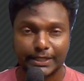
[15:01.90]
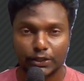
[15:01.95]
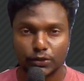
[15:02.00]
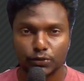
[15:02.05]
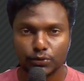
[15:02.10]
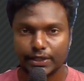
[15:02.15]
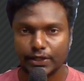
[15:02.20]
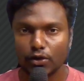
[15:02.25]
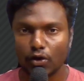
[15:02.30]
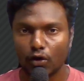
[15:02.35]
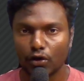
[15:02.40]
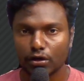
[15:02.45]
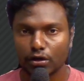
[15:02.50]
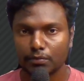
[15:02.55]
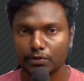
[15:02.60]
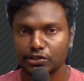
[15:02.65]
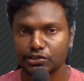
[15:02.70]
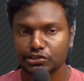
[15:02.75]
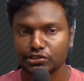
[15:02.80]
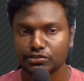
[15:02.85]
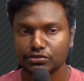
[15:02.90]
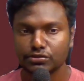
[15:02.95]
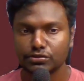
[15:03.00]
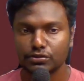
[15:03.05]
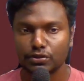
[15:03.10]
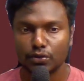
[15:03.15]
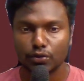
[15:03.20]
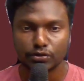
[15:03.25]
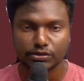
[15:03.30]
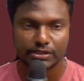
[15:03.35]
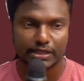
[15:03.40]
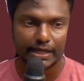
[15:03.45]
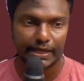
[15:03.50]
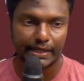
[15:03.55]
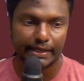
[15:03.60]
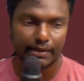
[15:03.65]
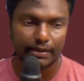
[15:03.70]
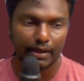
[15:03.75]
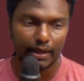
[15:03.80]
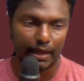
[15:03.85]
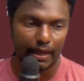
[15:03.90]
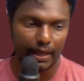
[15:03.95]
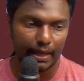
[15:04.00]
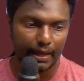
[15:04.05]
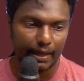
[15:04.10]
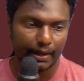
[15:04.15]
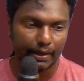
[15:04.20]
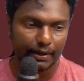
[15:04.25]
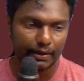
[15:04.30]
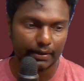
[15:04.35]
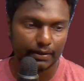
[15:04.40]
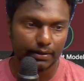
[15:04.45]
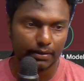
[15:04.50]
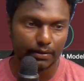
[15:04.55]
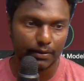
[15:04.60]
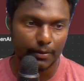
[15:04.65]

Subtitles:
to lead automation looks like. And